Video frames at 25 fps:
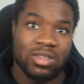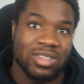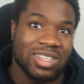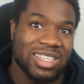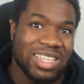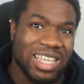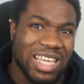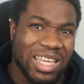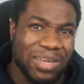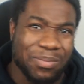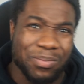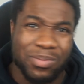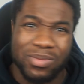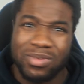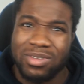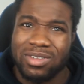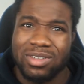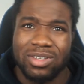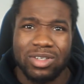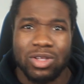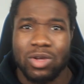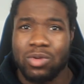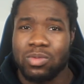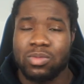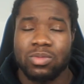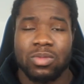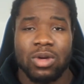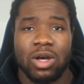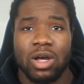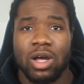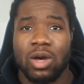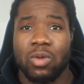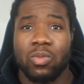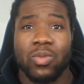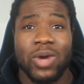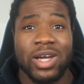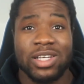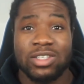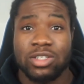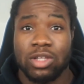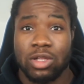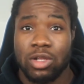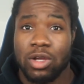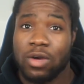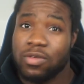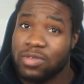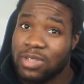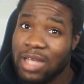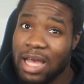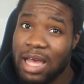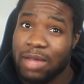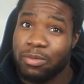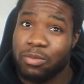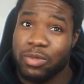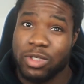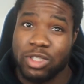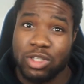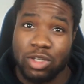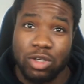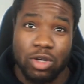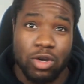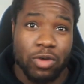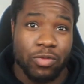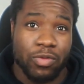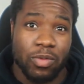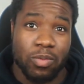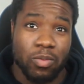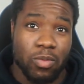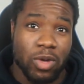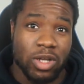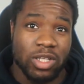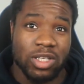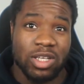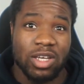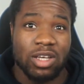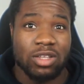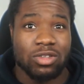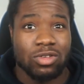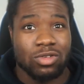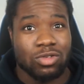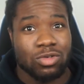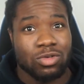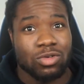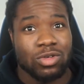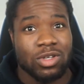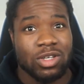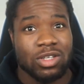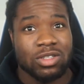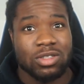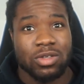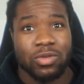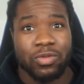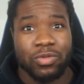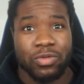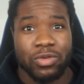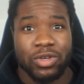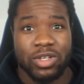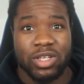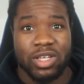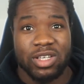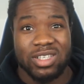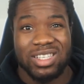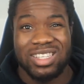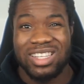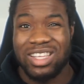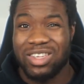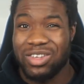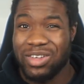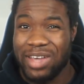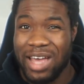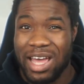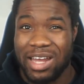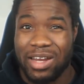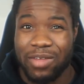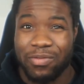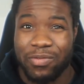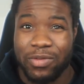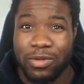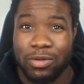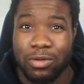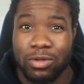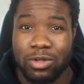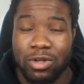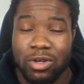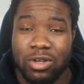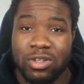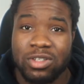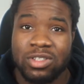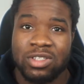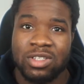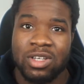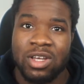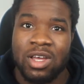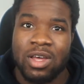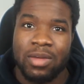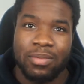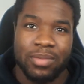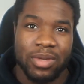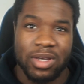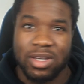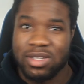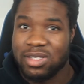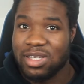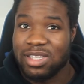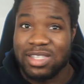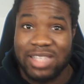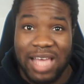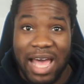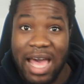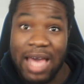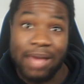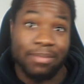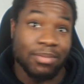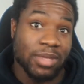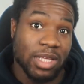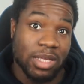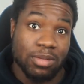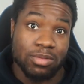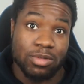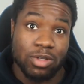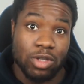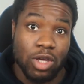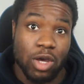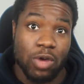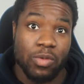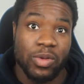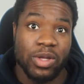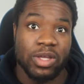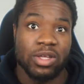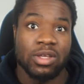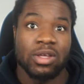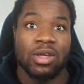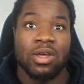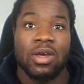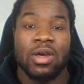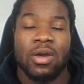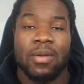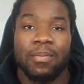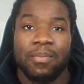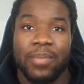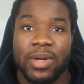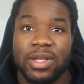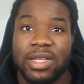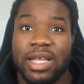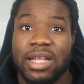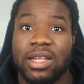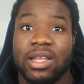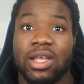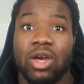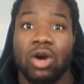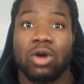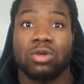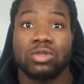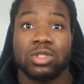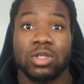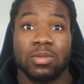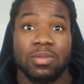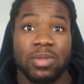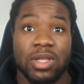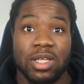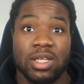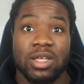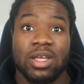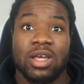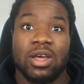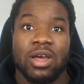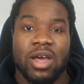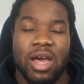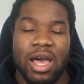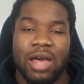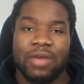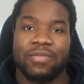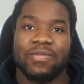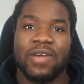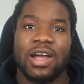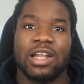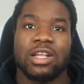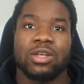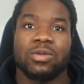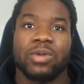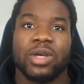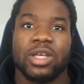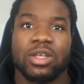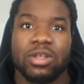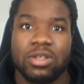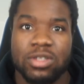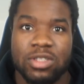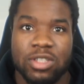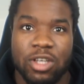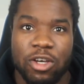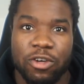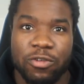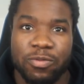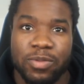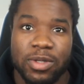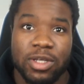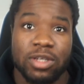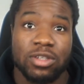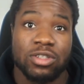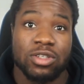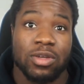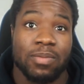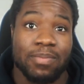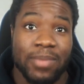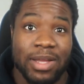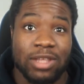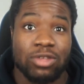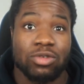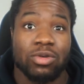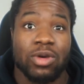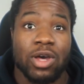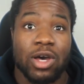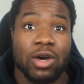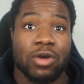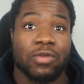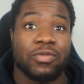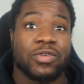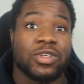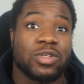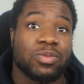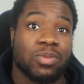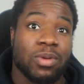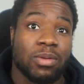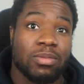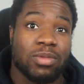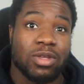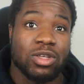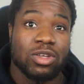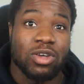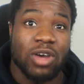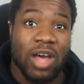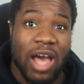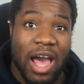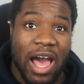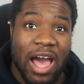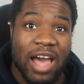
keep, you know, waste a lot of time, which could go from 1 year to 2 years to 3 years, and then you kind of feel lost because the time keeps going. But then ultimately evaluate yourself, because your mental health is probably your